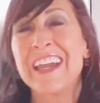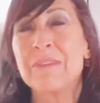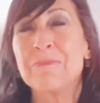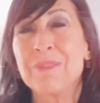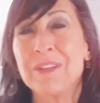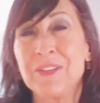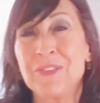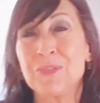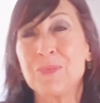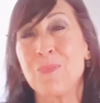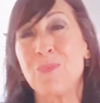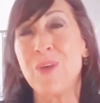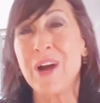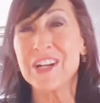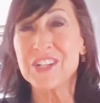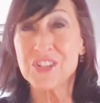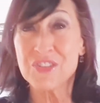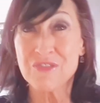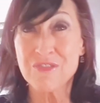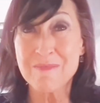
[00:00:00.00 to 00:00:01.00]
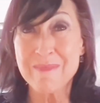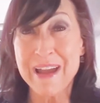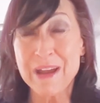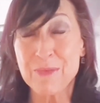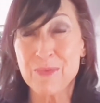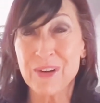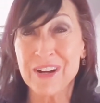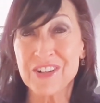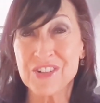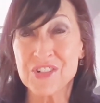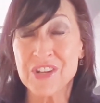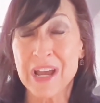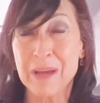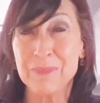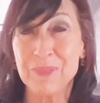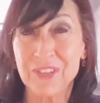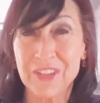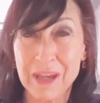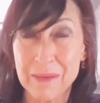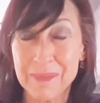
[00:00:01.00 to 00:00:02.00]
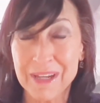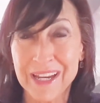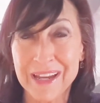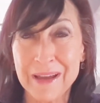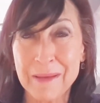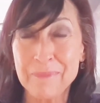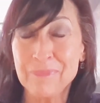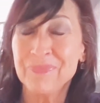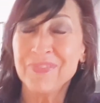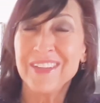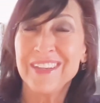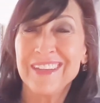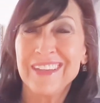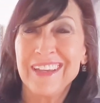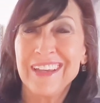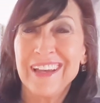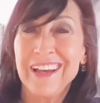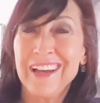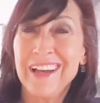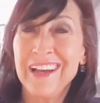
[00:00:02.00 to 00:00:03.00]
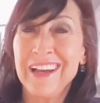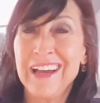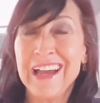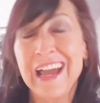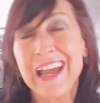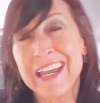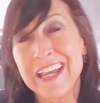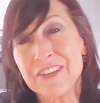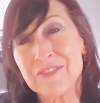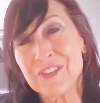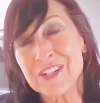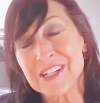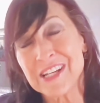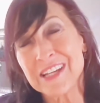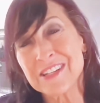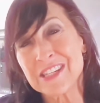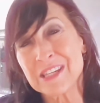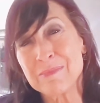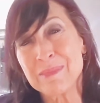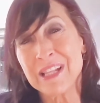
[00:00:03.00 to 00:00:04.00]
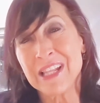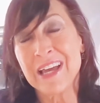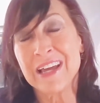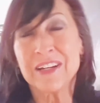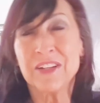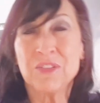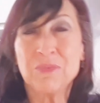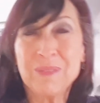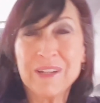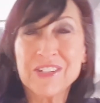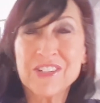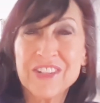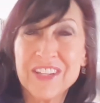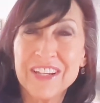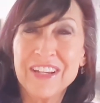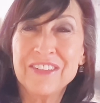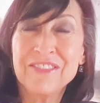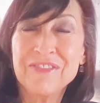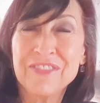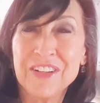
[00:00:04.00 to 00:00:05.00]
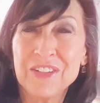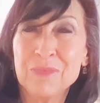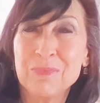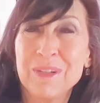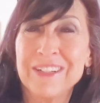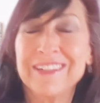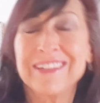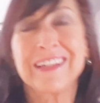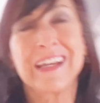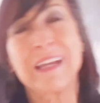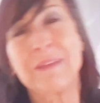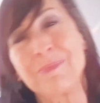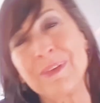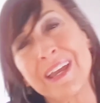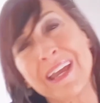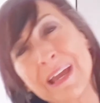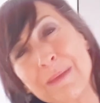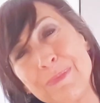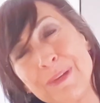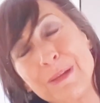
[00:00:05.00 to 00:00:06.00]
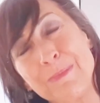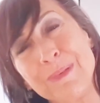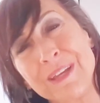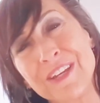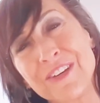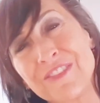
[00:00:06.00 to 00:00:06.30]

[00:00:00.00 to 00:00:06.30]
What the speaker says: and please watch for my workshops coming up. I advertise them a lot, especially on Facebook. I'd be happy to be